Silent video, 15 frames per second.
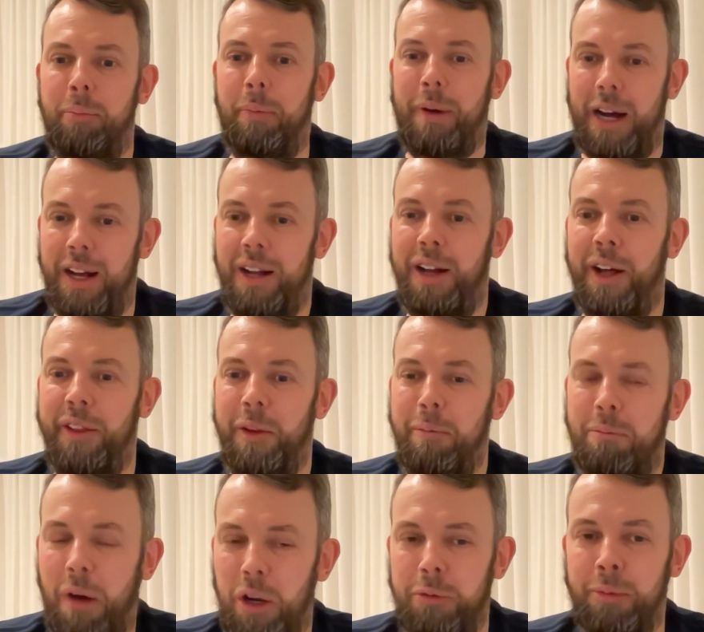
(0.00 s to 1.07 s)
but at the
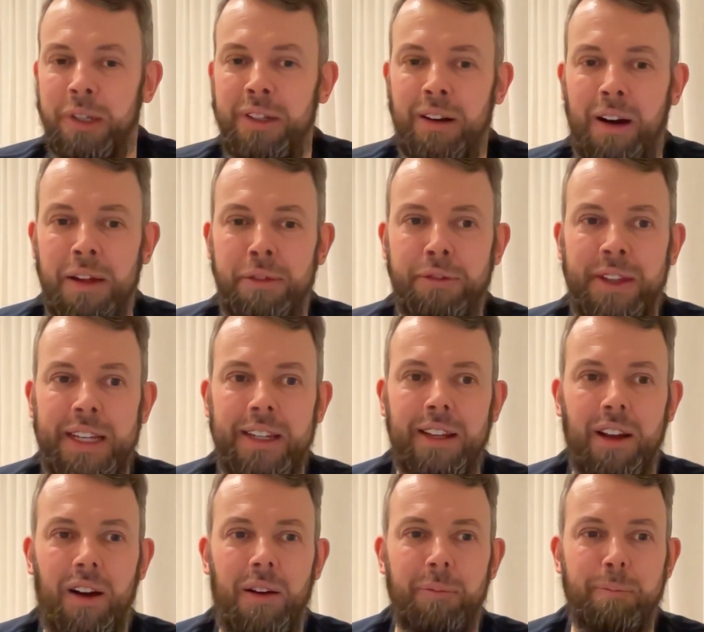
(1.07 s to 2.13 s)
moment, I think
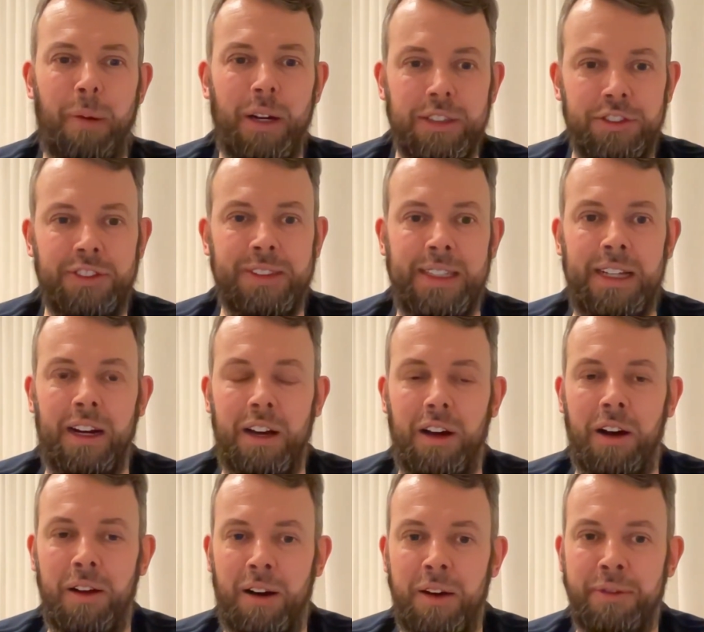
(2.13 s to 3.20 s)
personally, I,
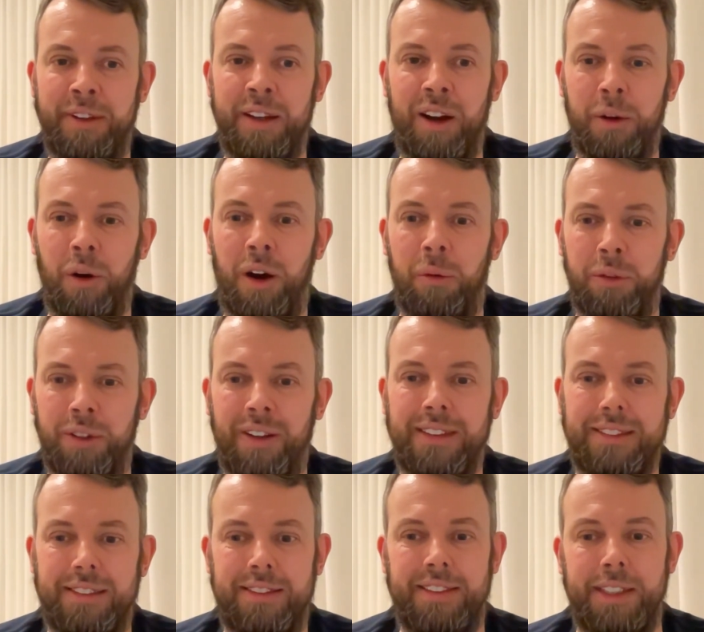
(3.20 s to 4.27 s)
I think I, I would like
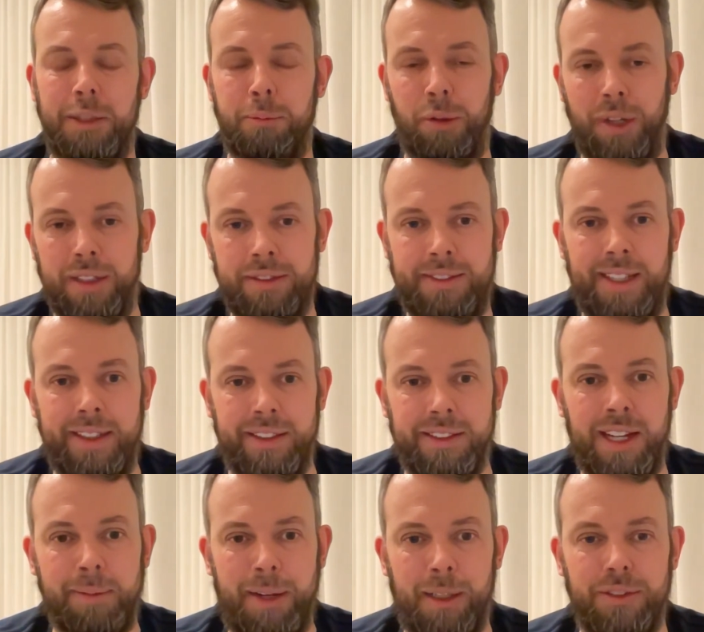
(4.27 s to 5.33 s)
to see the product standard
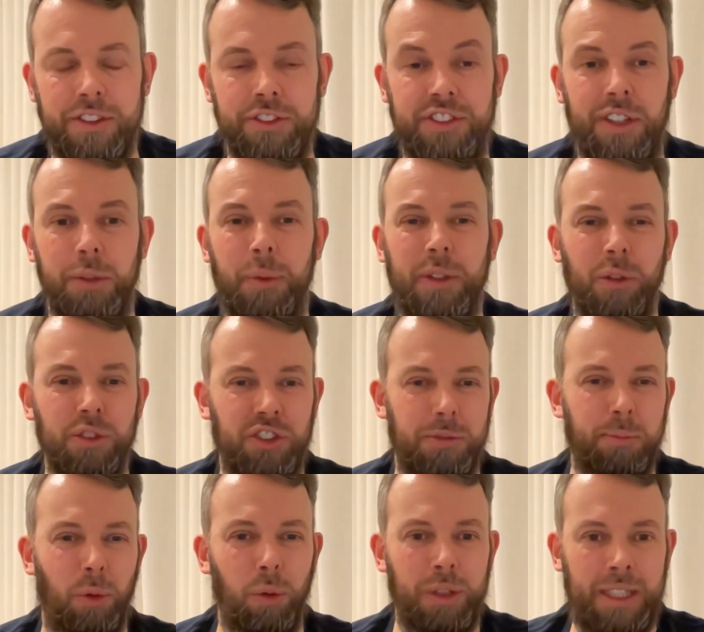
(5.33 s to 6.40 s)
come out to so that we've got
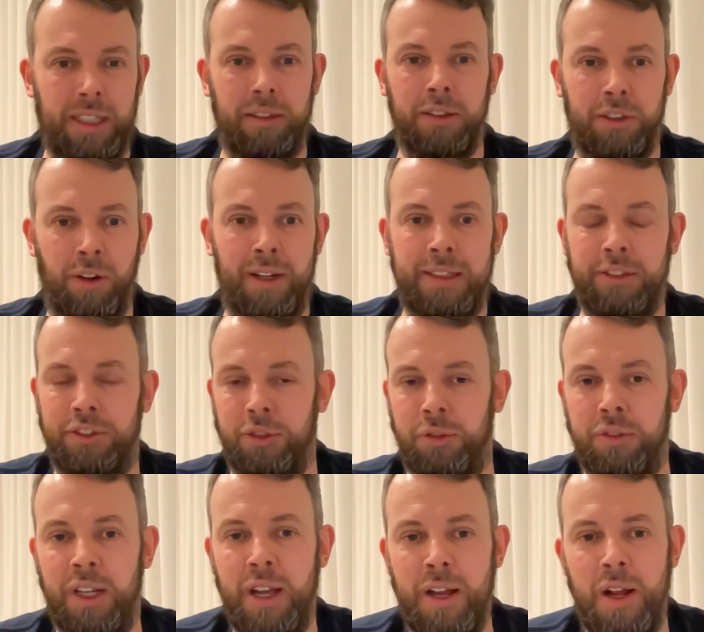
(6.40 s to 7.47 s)
some more clearer guidance on
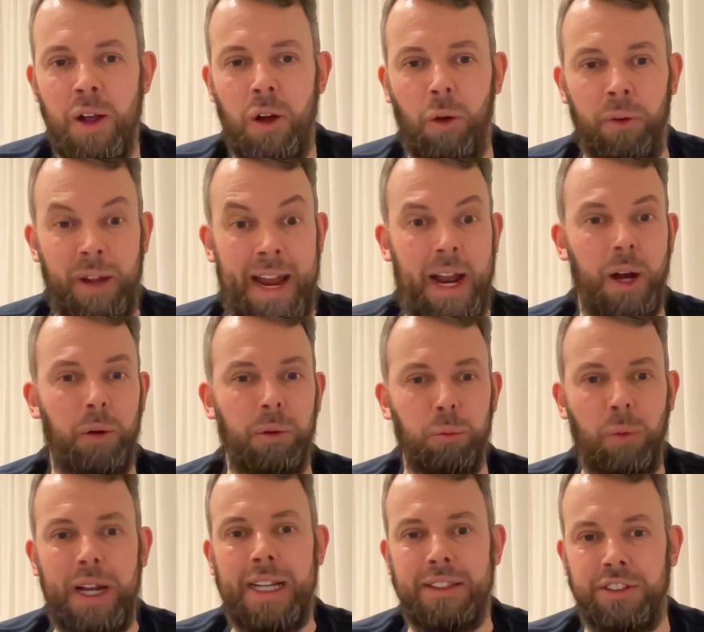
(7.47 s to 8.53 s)
on how and
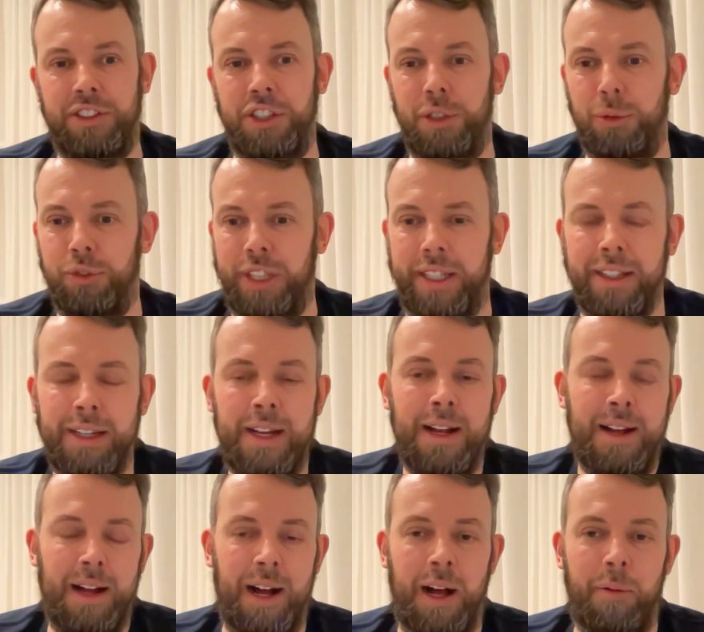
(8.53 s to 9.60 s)
where to use it.
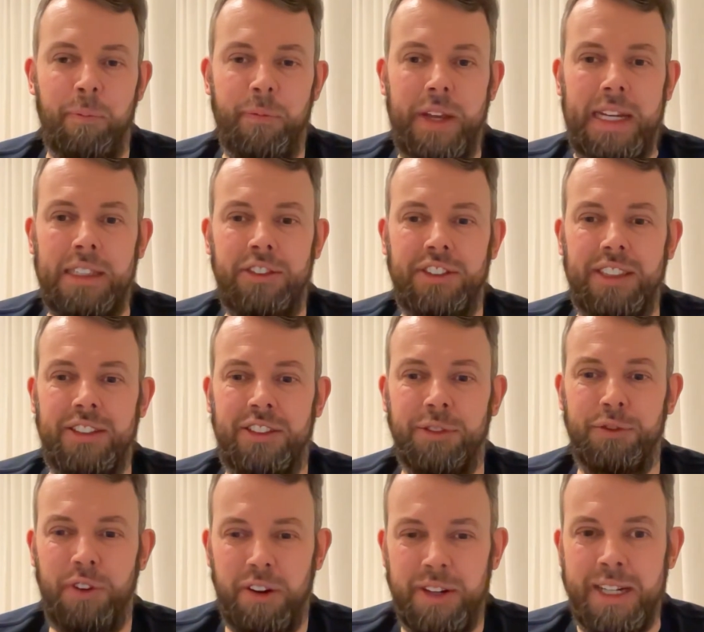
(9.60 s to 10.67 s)
Um, it's it's a
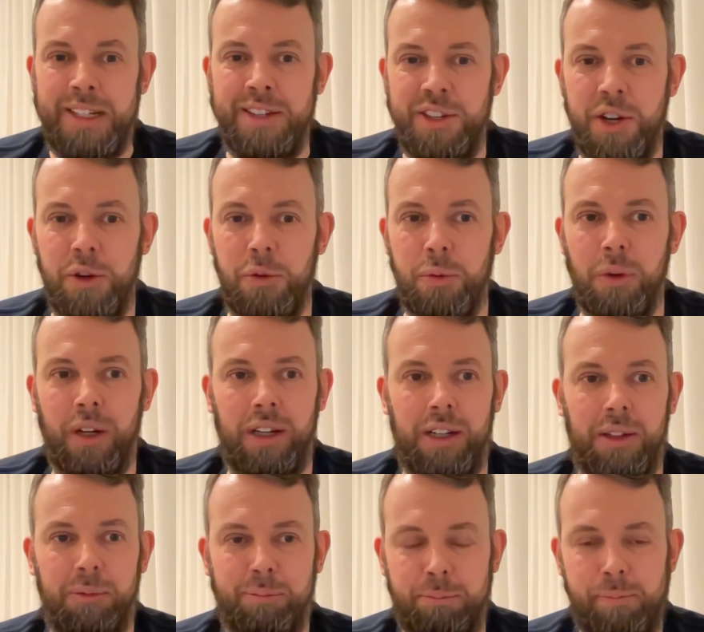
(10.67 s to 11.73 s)
very new
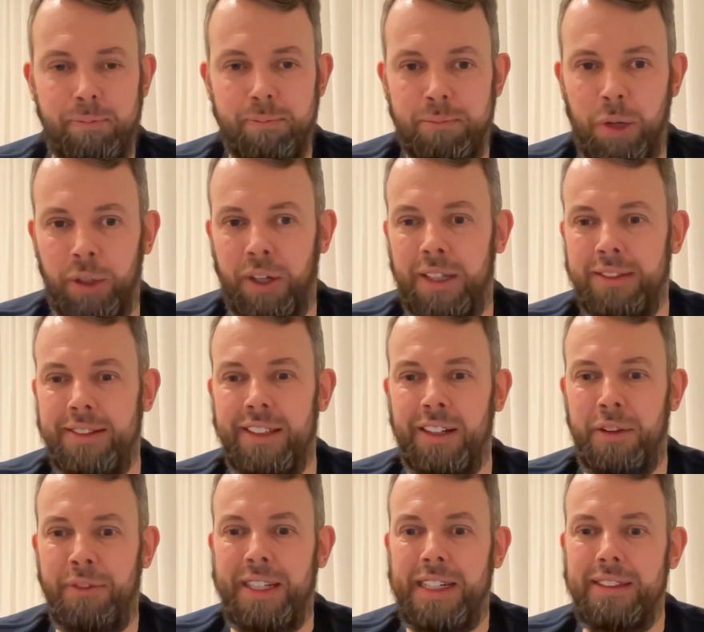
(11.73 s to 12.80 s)
uh, product, and I
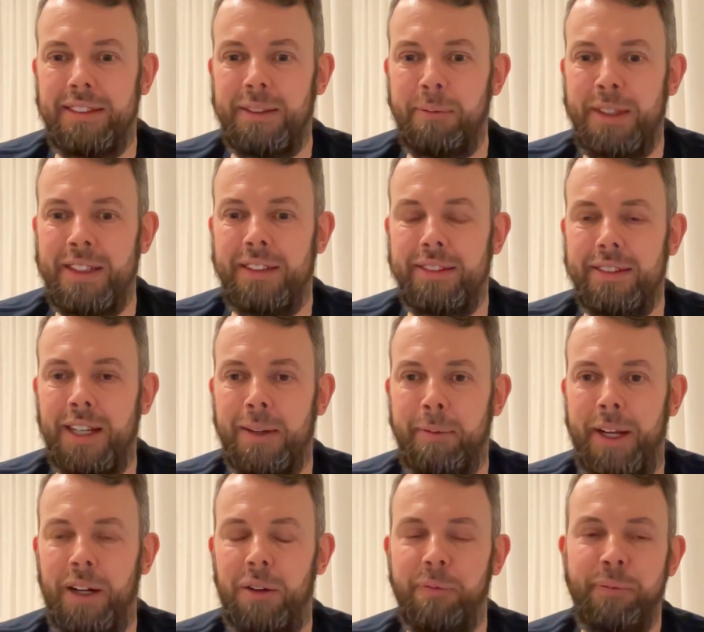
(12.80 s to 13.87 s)
think it's something that's come
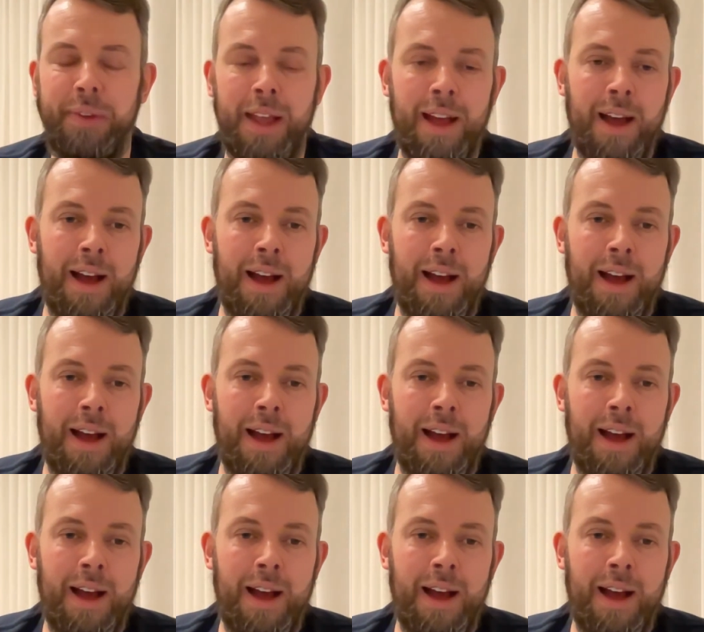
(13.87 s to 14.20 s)
out